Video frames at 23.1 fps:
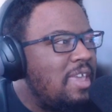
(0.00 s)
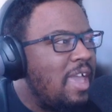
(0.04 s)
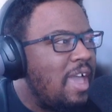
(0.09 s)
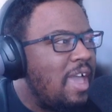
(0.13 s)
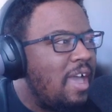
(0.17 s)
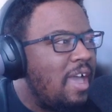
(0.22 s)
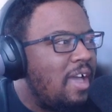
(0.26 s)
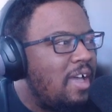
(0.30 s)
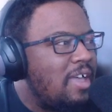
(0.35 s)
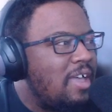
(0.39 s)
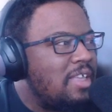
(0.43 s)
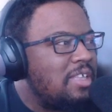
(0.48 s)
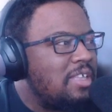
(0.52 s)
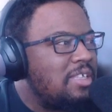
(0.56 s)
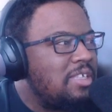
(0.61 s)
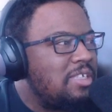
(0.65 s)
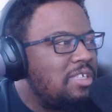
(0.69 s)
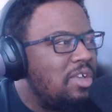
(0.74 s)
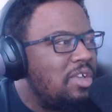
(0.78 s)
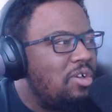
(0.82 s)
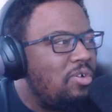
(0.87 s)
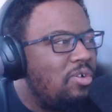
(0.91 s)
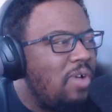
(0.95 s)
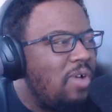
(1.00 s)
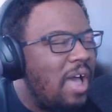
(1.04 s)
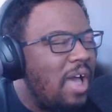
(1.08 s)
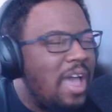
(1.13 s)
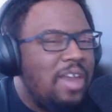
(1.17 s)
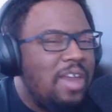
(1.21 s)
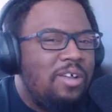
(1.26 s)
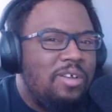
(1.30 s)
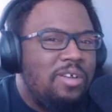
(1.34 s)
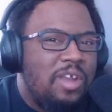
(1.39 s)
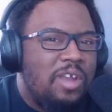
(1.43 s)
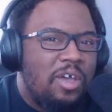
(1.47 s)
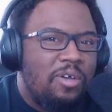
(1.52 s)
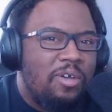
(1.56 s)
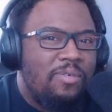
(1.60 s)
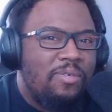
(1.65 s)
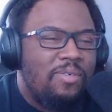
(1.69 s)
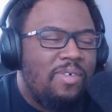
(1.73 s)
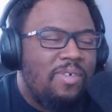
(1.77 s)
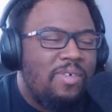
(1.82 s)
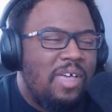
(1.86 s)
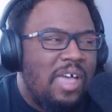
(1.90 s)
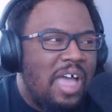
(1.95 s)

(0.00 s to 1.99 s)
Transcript: yeah, so I don't know.